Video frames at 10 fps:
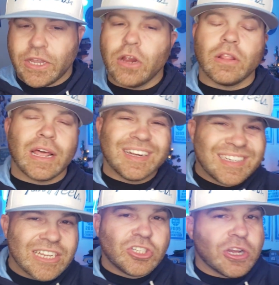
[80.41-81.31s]
Carolina
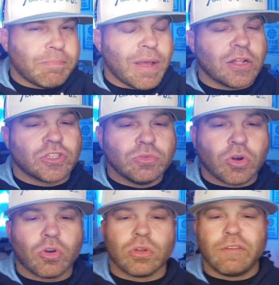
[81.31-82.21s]
did jump out to an
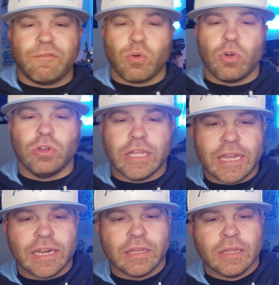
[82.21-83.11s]
early 4-0
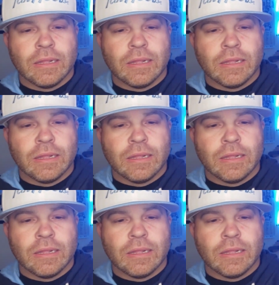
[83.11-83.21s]
lead